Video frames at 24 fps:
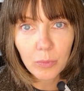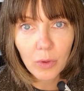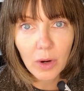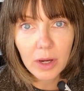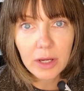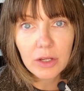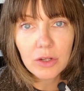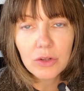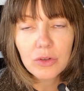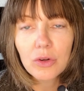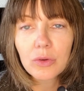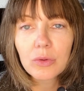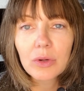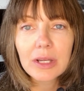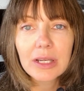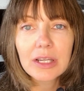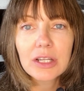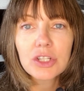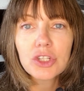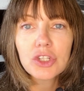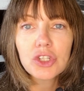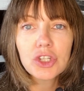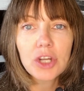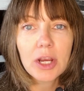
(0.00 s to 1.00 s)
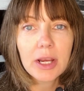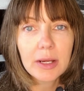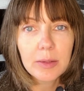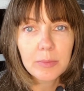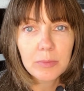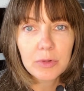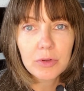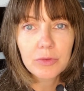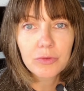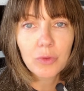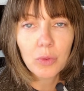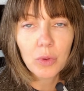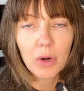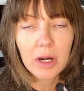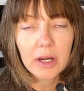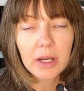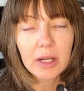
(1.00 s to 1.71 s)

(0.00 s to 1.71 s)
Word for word: right? You don't get shamed for it.